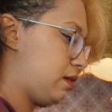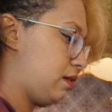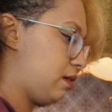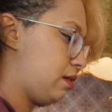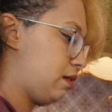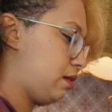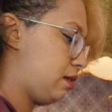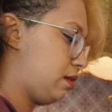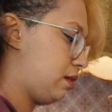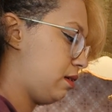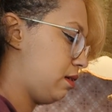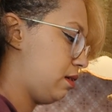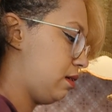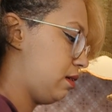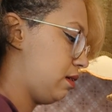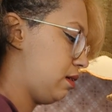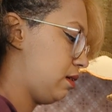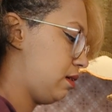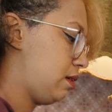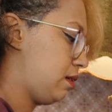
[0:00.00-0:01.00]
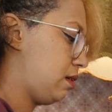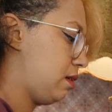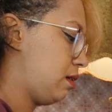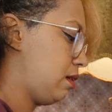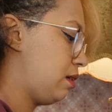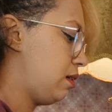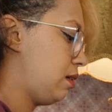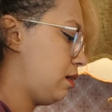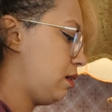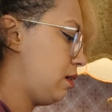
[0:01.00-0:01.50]

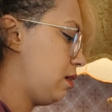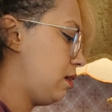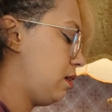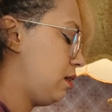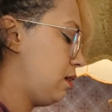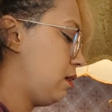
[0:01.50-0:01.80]
No one is speaking in this clip.